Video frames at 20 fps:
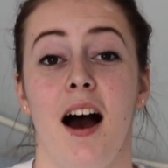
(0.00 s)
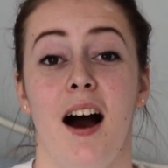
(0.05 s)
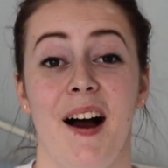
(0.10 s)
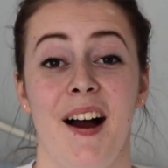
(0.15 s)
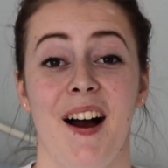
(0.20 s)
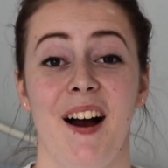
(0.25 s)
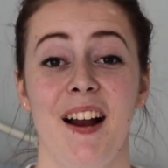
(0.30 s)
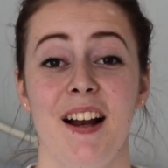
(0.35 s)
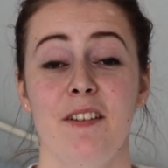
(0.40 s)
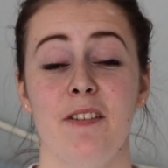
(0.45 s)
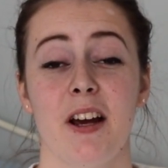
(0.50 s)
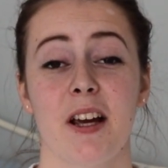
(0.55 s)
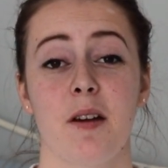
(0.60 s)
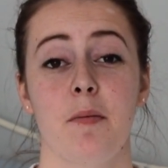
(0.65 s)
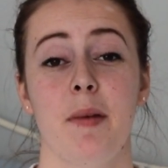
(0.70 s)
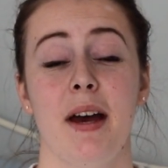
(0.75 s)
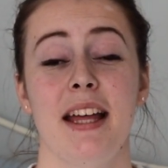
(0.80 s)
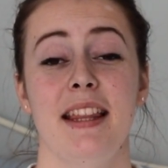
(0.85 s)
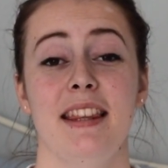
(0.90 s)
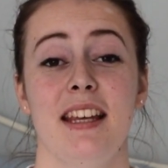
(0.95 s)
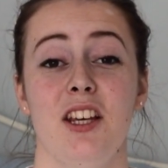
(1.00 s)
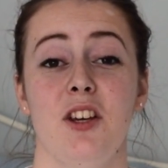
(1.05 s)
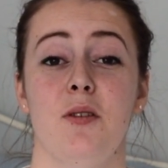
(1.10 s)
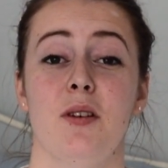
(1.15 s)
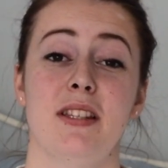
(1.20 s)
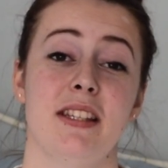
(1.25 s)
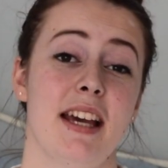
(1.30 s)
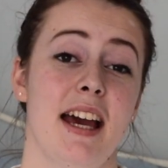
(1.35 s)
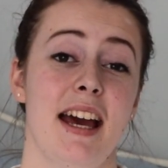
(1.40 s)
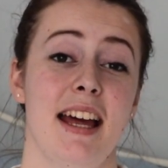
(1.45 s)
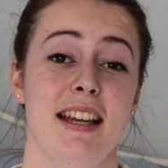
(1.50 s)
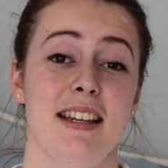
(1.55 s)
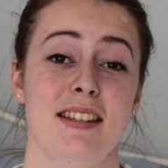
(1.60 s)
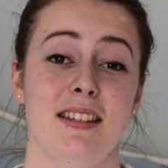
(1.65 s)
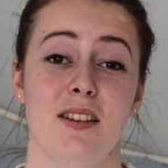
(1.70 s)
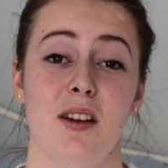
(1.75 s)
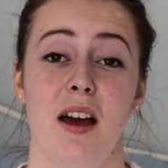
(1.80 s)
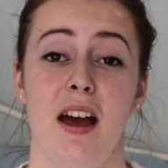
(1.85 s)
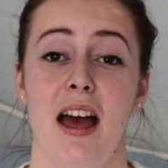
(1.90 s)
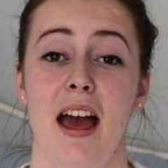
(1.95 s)
I highly recommend that you
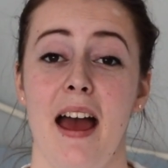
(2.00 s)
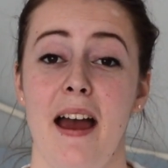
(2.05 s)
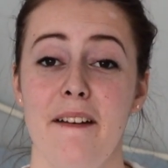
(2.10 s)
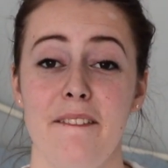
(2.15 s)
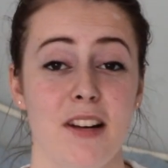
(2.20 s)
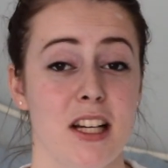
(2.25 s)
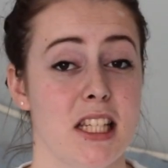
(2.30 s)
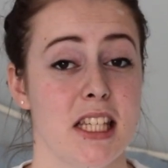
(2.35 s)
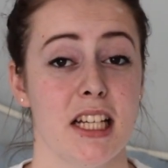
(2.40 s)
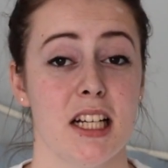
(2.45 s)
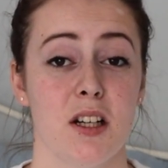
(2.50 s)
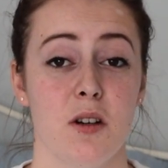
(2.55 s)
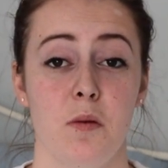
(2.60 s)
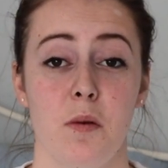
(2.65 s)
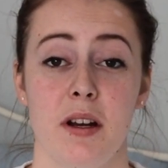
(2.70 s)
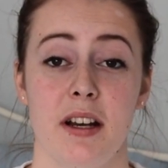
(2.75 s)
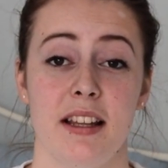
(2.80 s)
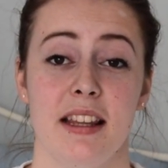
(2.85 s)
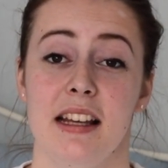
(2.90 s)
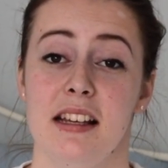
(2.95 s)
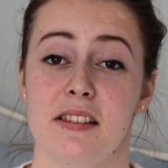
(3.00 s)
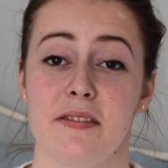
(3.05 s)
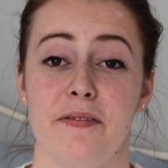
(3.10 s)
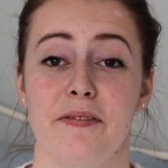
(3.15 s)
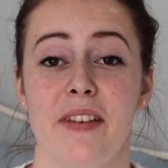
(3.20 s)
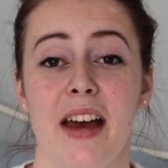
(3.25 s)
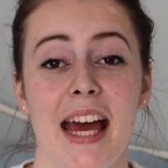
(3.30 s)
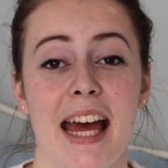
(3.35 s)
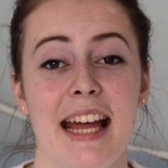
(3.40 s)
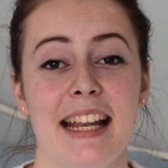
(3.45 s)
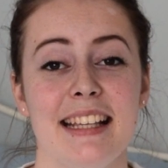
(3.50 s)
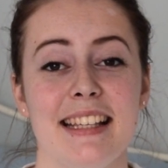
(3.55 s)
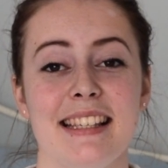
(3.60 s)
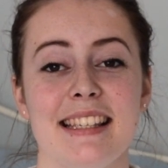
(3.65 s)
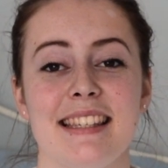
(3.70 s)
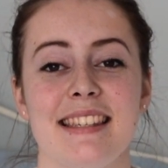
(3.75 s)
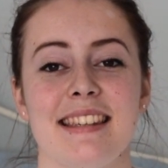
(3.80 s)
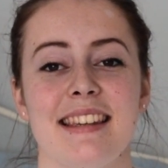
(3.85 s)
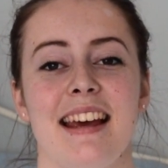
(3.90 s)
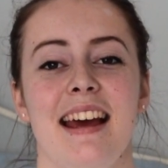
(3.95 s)
attend every single one of these
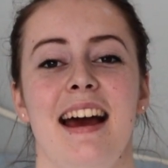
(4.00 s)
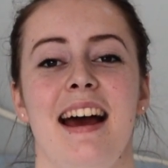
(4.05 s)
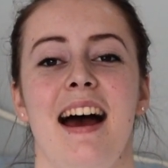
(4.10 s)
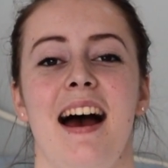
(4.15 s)
events,